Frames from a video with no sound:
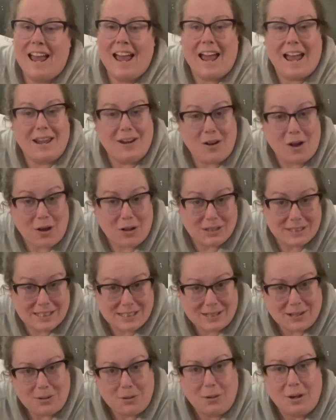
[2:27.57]
And
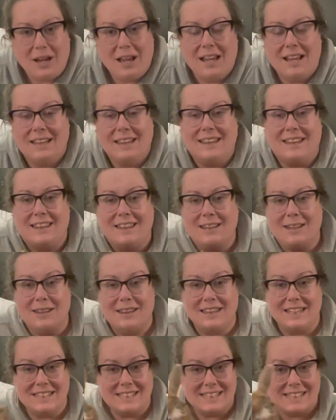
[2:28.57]
also,
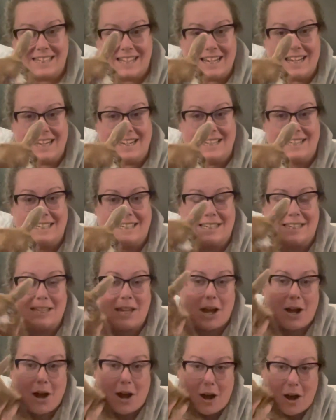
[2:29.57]
this is
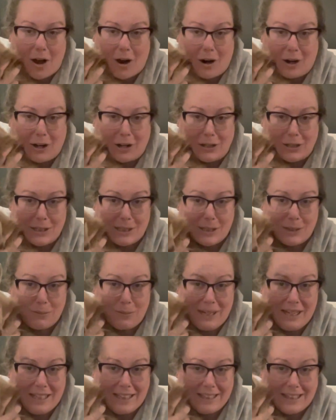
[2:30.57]
our
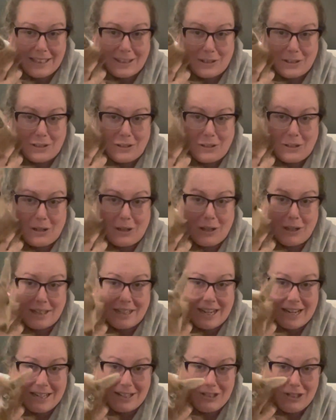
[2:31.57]
sweet little
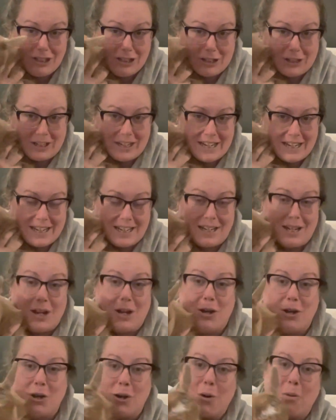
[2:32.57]
Nigerian
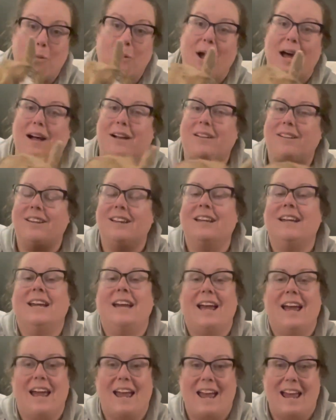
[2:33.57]
Noelle.
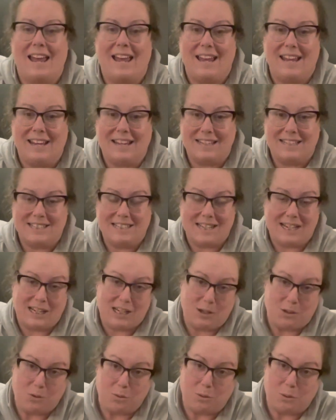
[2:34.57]
And
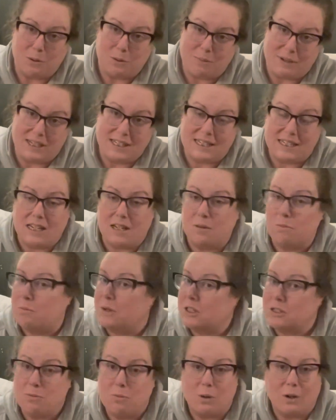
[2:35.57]
you will be seeing
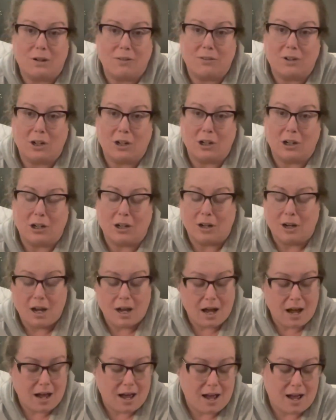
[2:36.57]
much more of her.
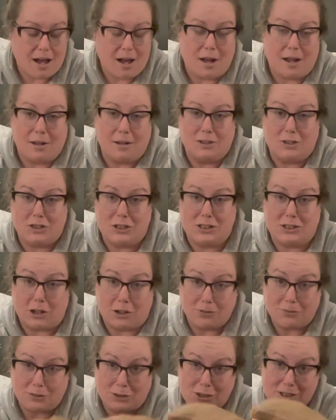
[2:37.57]
She's our
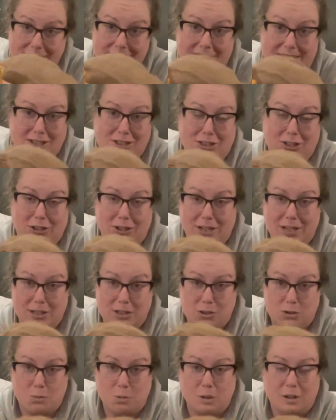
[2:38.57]
first Nigerian
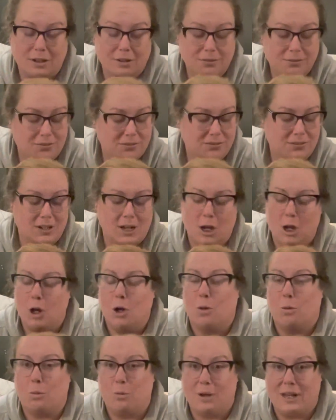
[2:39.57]
Dwarf.
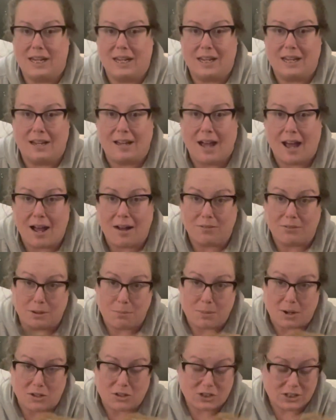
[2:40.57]
We have La
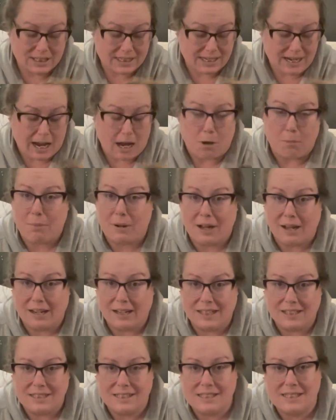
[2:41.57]
Manchas and
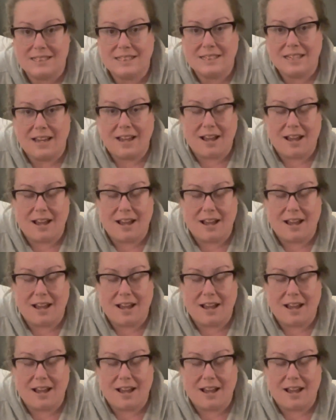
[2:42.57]
Alpines.